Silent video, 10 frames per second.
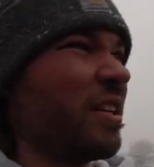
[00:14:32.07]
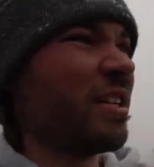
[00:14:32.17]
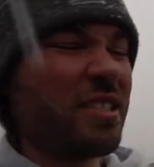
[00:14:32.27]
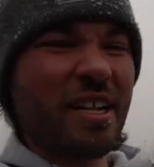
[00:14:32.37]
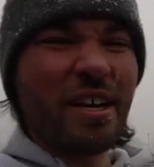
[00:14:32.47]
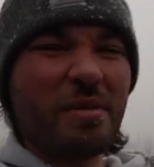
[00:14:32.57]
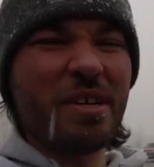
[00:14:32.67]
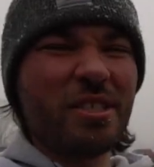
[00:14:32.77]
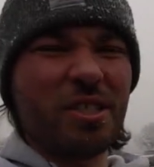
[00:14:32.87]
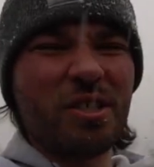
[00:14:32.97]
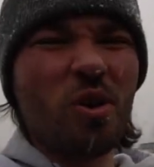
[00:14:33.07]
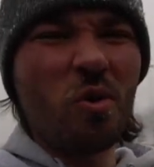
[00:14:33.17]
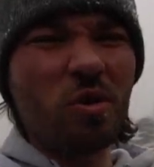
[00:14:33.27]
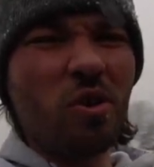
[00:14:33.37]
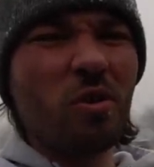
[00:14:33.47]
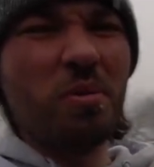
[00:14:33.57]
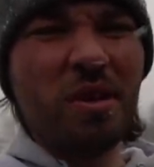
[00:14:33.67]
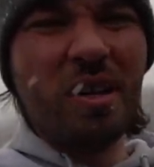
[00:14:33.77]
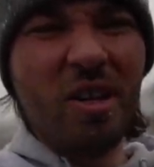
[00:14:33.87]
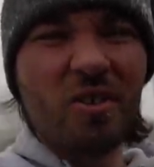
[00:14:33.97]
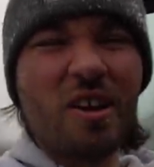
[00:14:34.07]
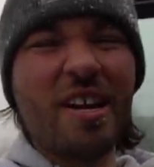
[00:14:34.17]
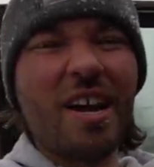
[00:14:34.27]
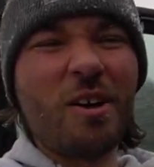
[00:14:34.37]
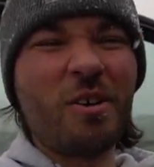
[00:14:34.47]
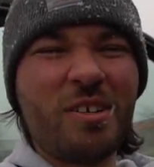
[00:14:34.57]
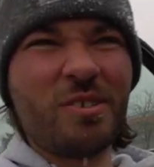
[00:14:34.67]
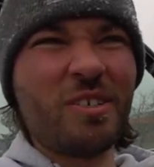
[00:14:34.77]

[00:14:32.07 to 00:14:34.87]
It is like I'm in a snow globe right now